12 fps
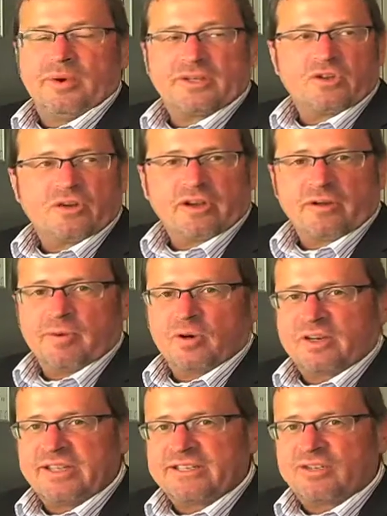we're talking
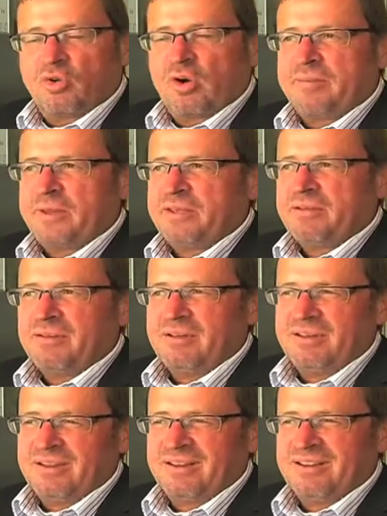about land grabbing,
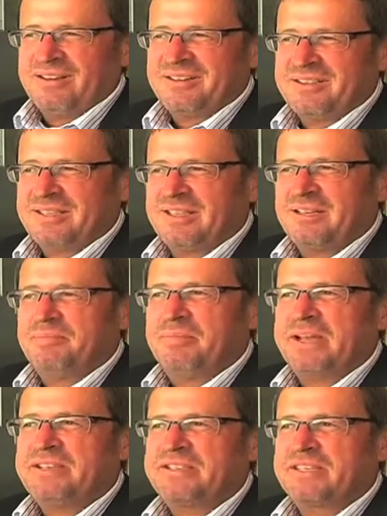and a
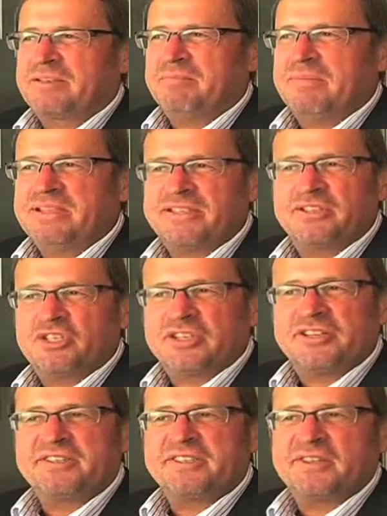basic message
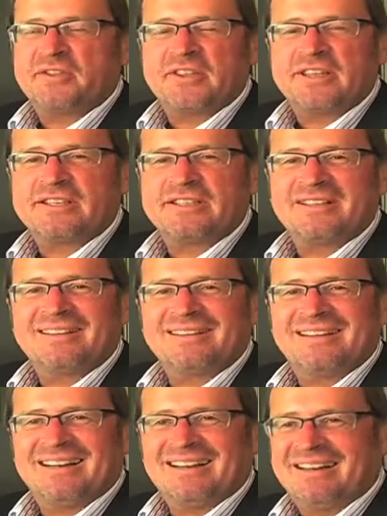is that
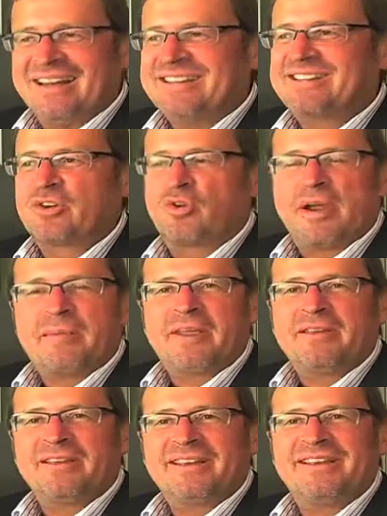land
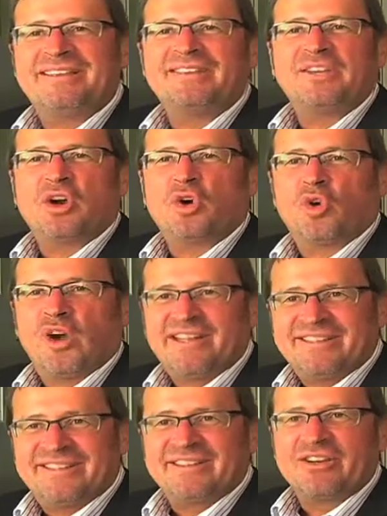grabbing is
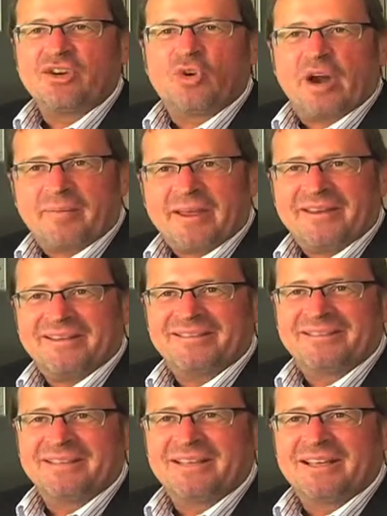rent grabbing.
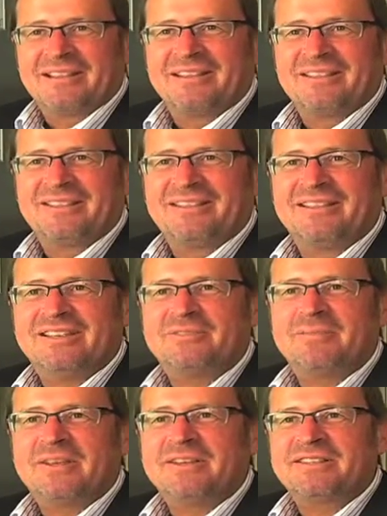This
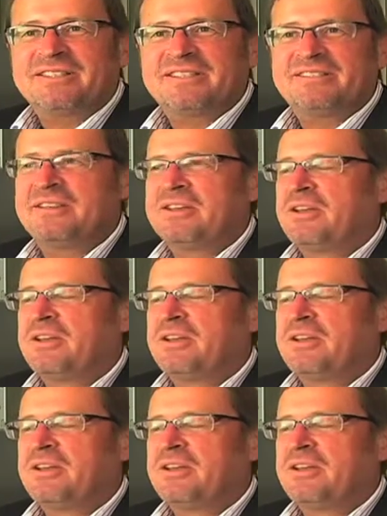means